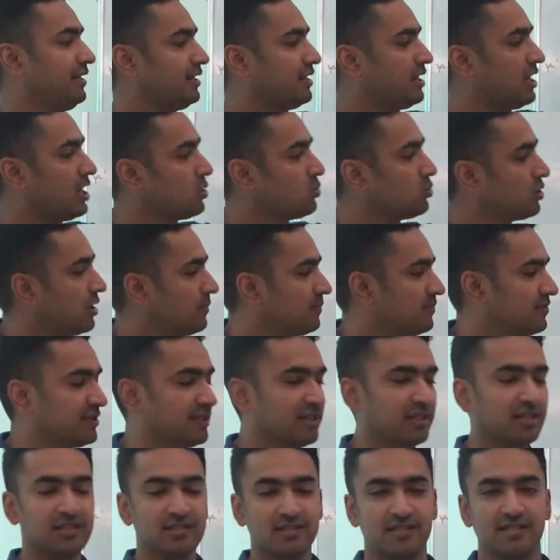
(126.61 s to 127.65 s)
Now
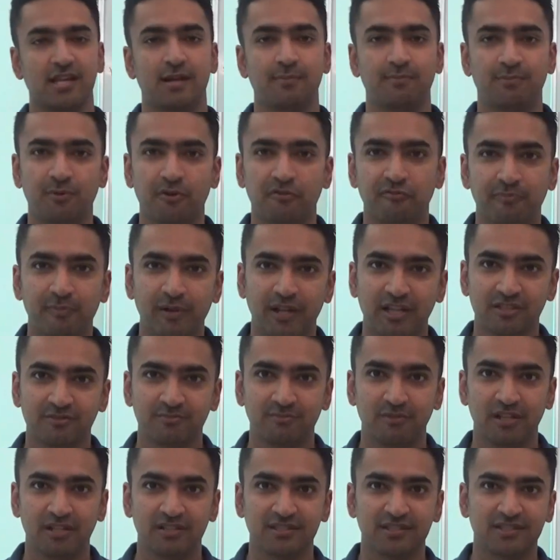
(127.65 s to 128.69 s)
comes the concept of
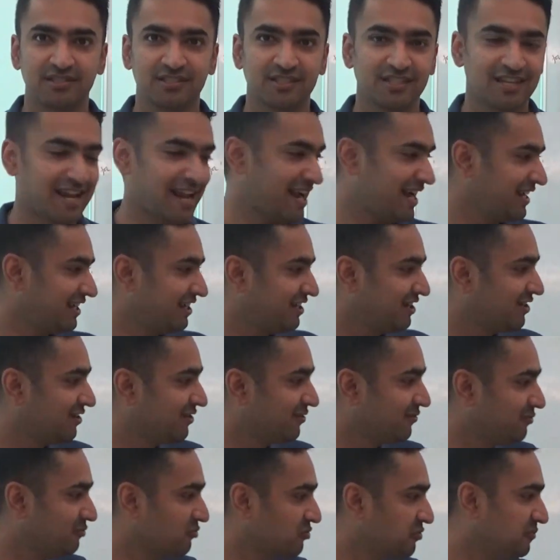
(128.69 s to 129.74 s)
plus plus and
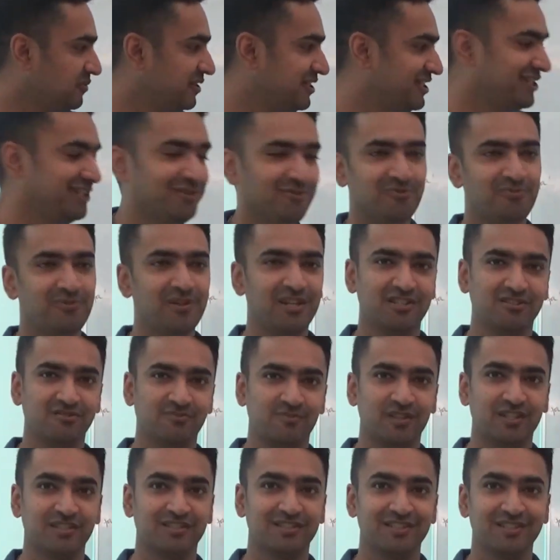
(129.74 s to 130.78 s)
obj2
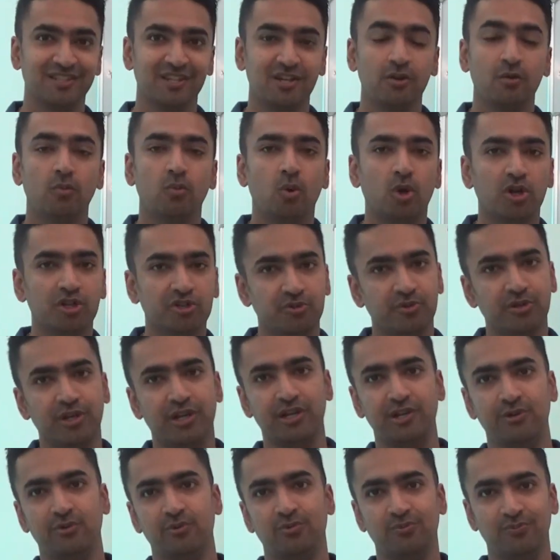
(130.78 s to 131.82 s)
plus plus. What
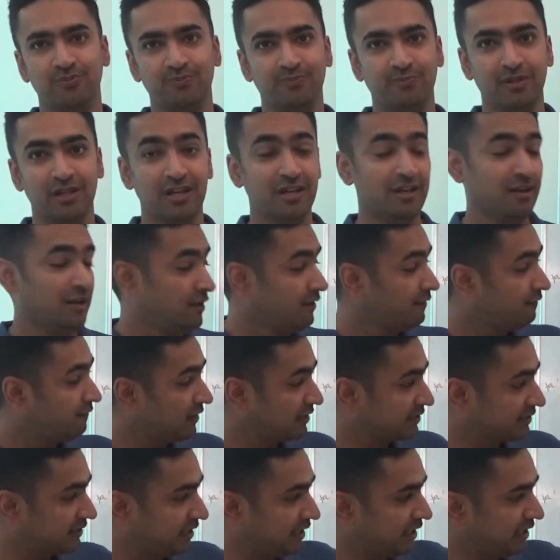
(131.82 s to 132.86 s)
should I do?
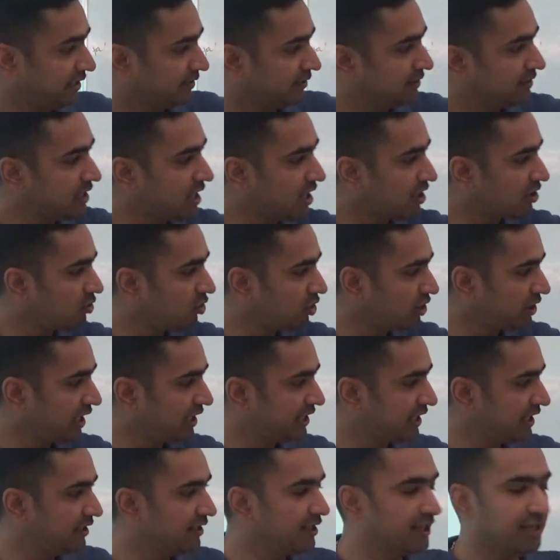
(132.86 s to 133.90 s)
Firstly, they are
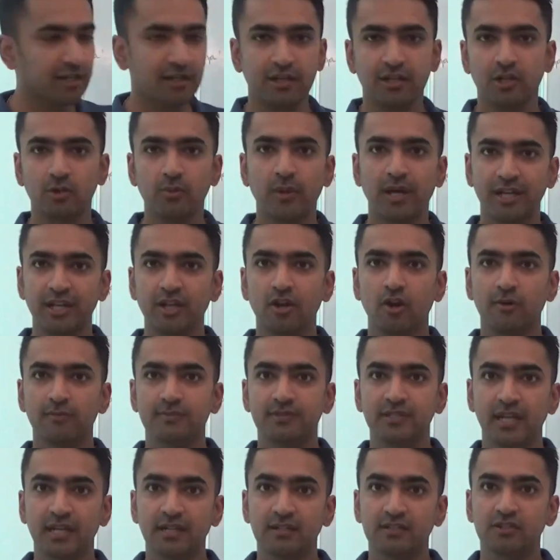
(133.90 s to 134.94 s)
not getting returned to any
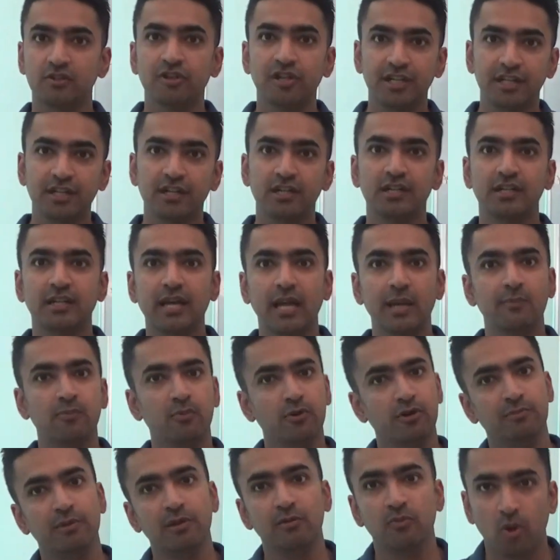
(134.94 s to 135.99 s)
object, so return
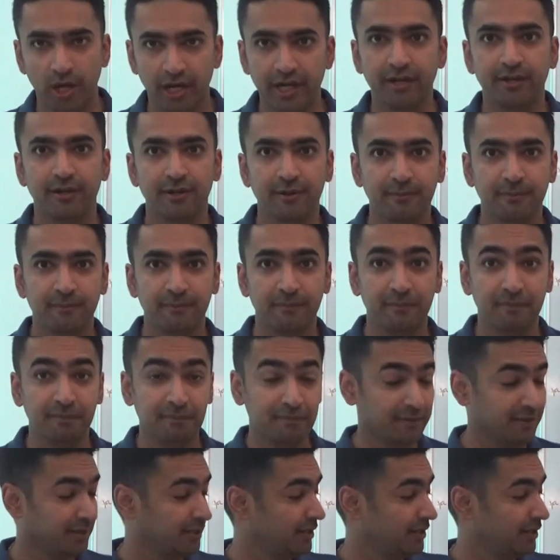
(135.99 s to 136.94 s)
type would be void.